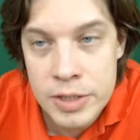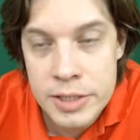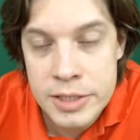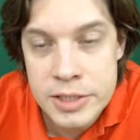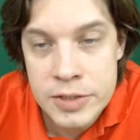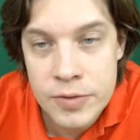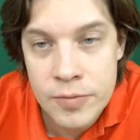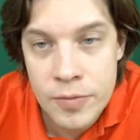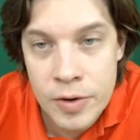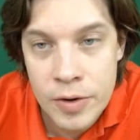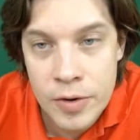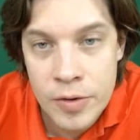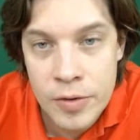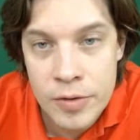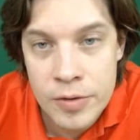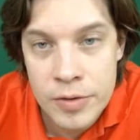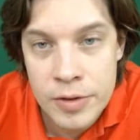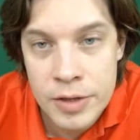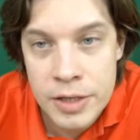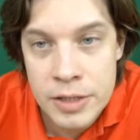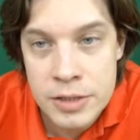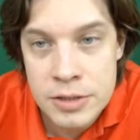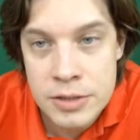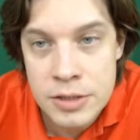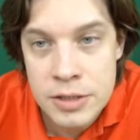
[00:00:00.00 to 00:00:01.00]
square
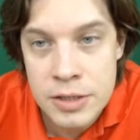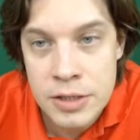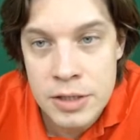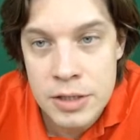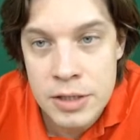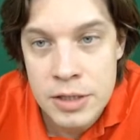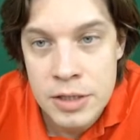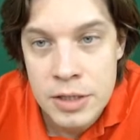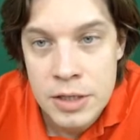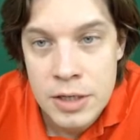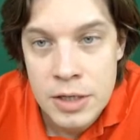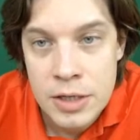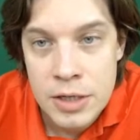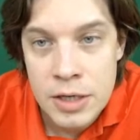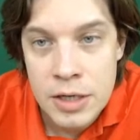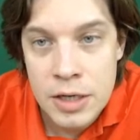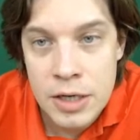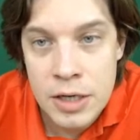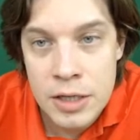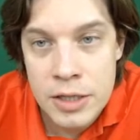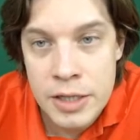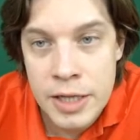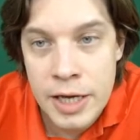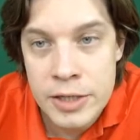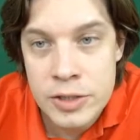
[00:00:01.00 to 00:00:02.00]
that
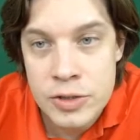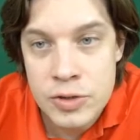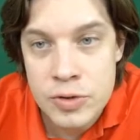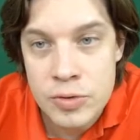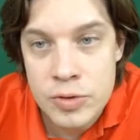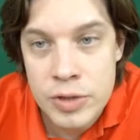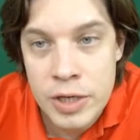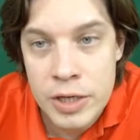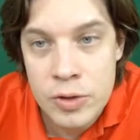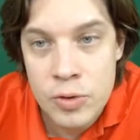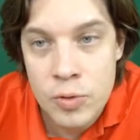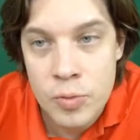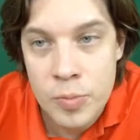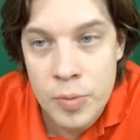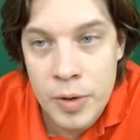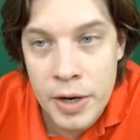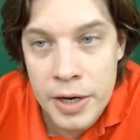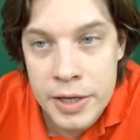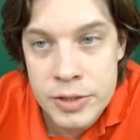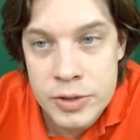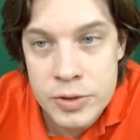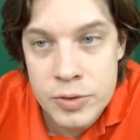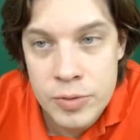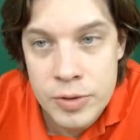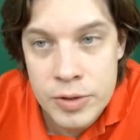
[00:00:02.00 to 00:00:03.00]
knight should
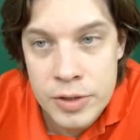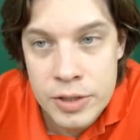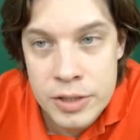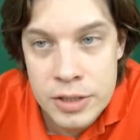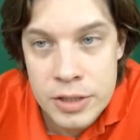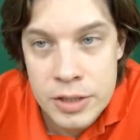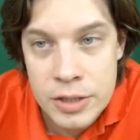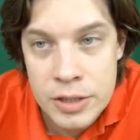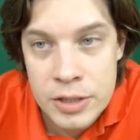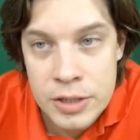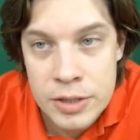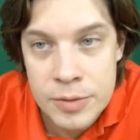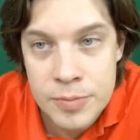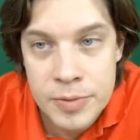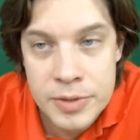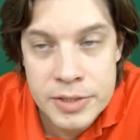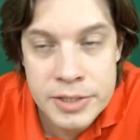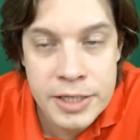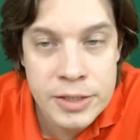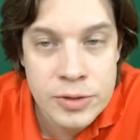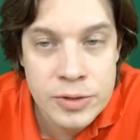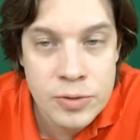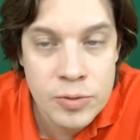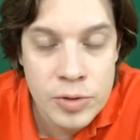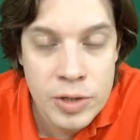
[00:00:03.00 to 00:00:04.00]
occupy to
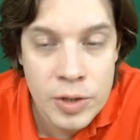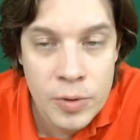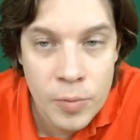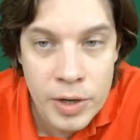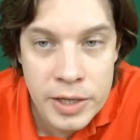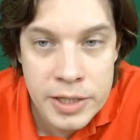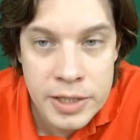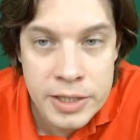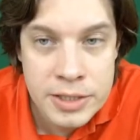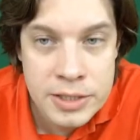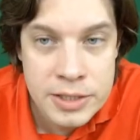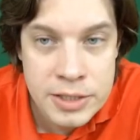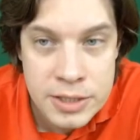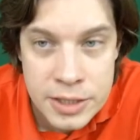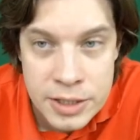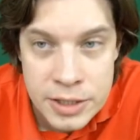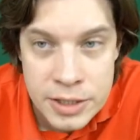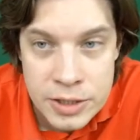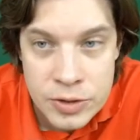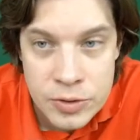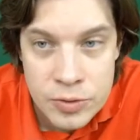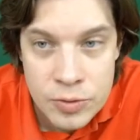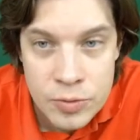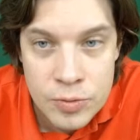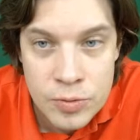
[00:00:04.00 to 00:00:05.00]
protect on e1 is
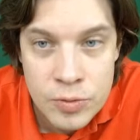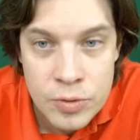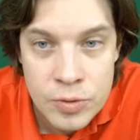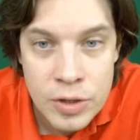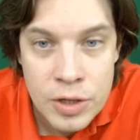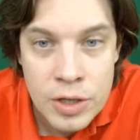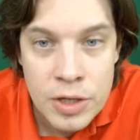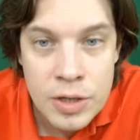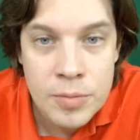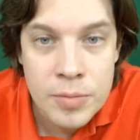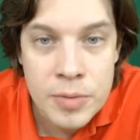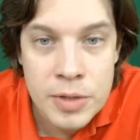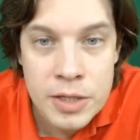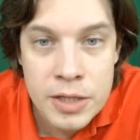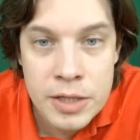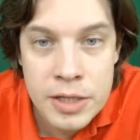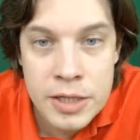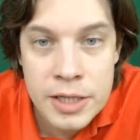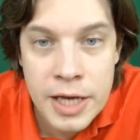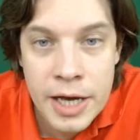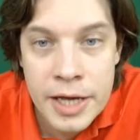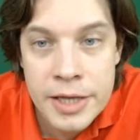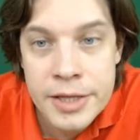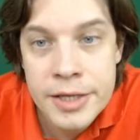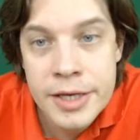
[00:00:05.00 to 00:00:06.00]
c2, but the
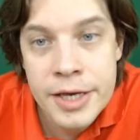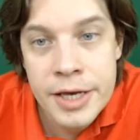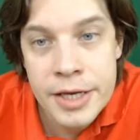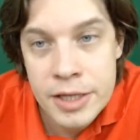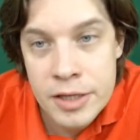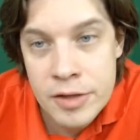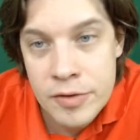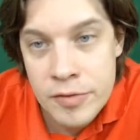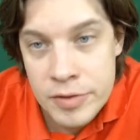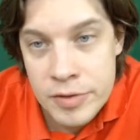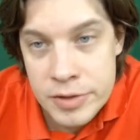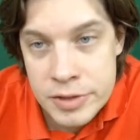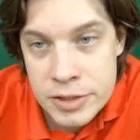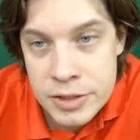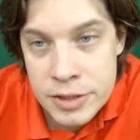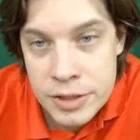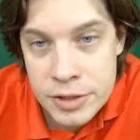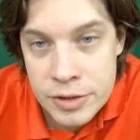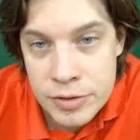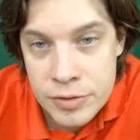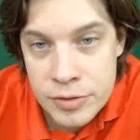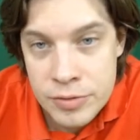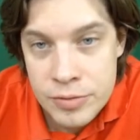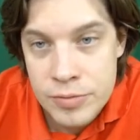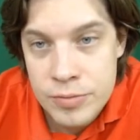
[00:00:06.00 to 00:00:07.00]
knight cannot reach
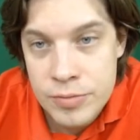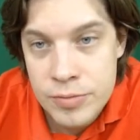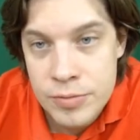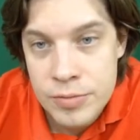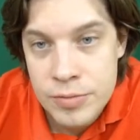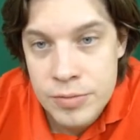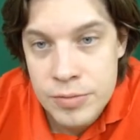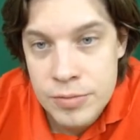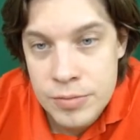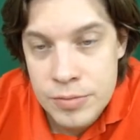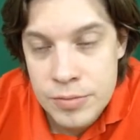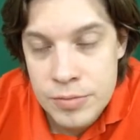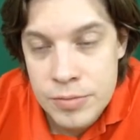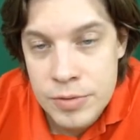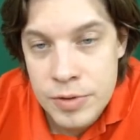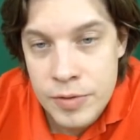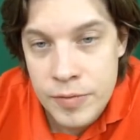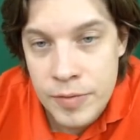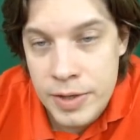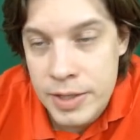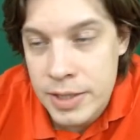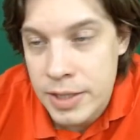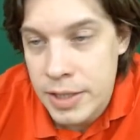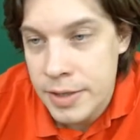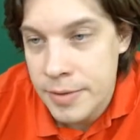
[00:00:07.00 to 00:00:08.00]
c2
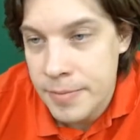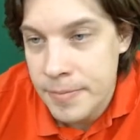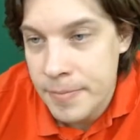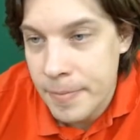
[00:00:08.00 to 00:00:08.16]
quickly.